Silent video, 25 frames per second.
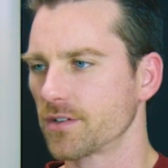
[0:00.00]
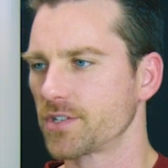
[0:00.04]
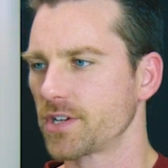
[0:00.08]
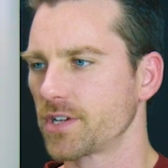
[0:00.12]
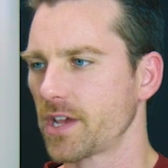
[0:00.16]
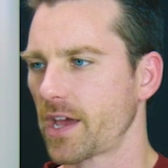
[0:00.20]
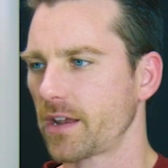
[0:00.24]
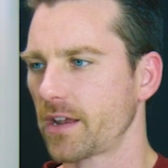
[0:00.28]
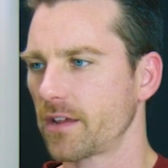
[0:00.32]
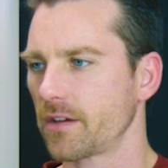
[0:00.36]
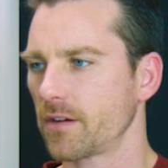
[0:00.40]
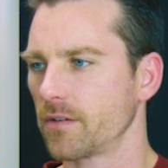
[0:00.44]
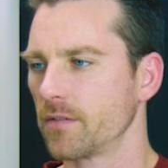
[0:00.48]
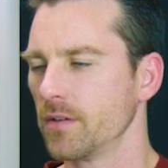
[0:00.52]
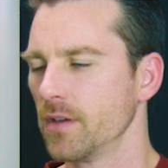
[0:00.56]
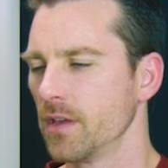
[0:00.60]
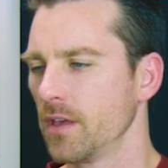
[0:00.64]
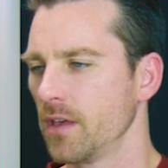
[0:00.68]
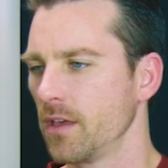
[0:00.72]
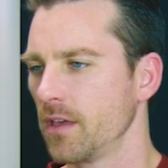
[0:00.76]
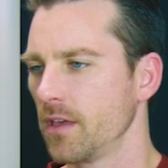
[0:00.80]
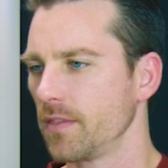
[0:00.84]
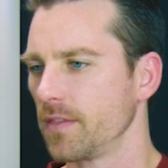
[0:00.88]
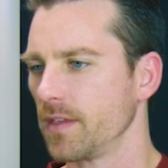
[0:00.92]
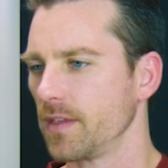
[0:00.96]
shadow,
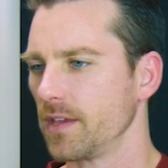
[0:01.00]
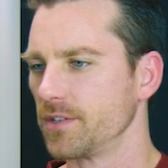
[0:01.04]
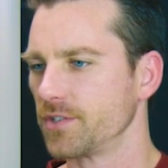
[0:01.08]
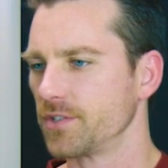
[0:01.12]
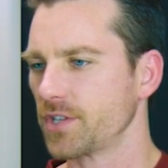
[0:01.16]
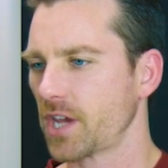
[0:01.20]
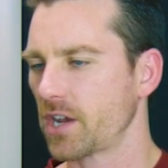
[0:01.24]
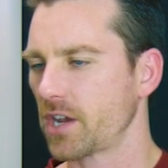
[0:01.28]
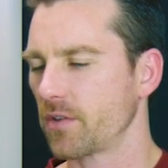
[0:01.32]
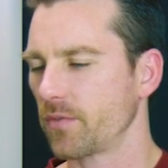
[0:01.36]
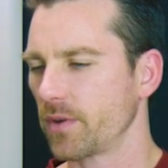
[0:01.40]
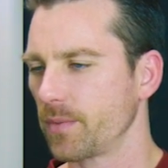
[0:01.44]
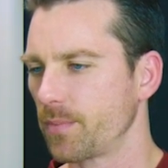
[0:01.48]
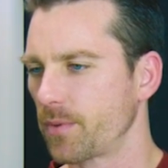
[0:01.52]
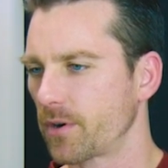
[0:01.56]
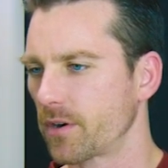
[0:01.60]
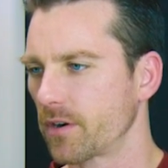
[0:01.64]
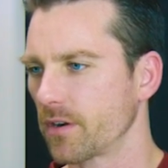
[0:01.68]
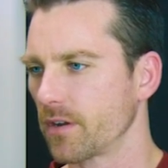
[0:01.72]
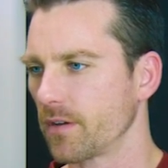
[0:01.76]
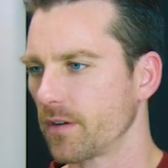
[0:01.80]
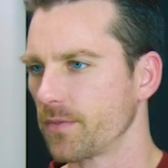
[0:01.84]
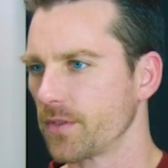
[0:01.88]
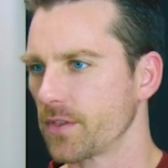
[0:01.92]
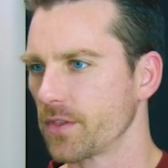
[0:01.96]
the shadowy
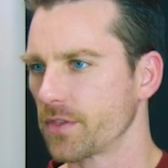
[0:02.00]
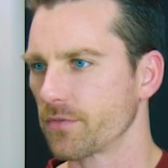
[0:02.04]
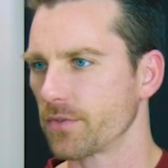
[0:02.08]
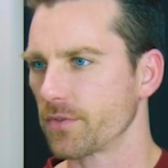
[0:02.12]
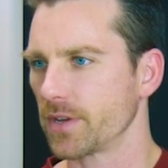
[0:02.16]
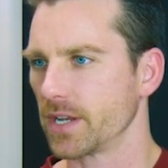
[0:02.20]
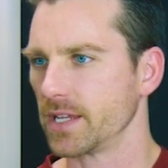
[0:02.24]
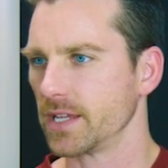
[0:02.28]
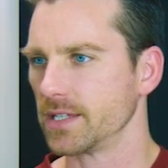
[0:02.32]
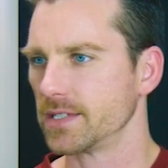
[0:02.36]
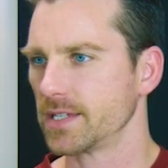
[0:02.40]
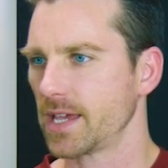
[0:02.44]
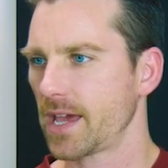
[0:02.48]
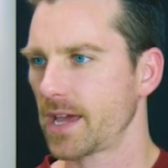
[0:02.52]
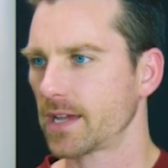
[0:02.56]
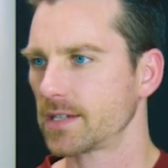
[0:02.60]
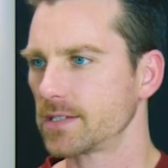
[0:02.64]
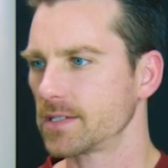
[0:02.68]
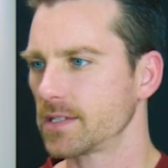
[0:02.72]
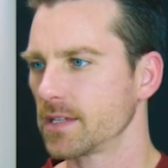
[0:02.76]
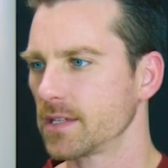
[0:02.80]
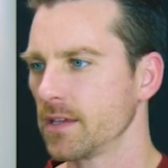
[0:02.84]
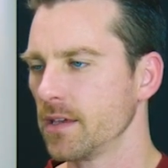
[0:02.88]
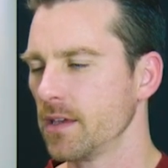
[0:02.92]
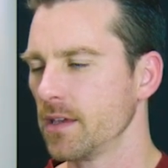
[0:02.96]
part of the 3D
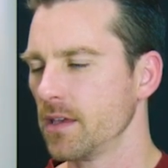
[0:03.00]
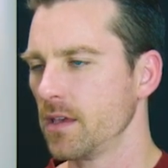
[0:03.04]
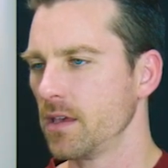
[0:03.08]
text.